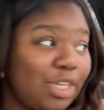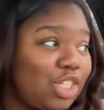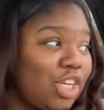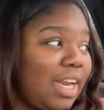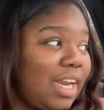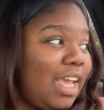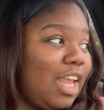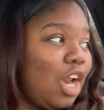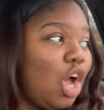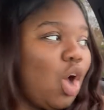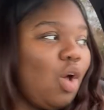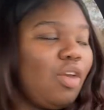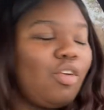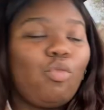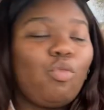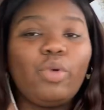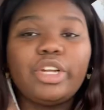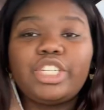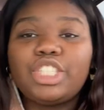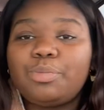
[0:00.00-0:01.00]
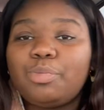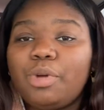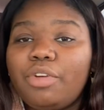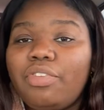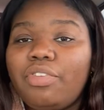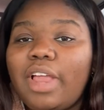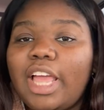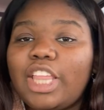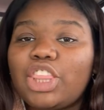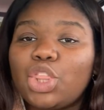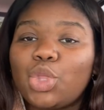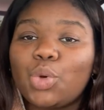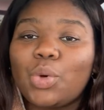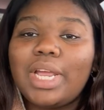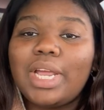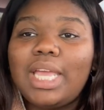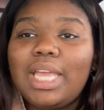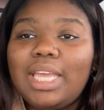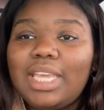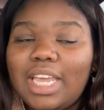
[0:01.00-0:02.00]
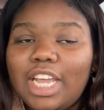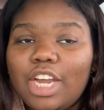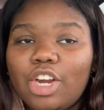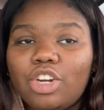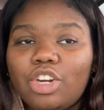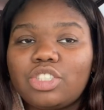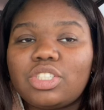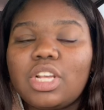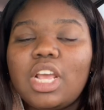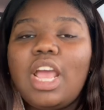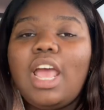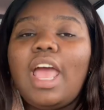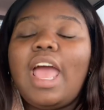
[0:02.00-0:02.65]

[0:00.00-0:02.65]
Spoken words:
trying to get a hold of Witches Brew for like 3 years.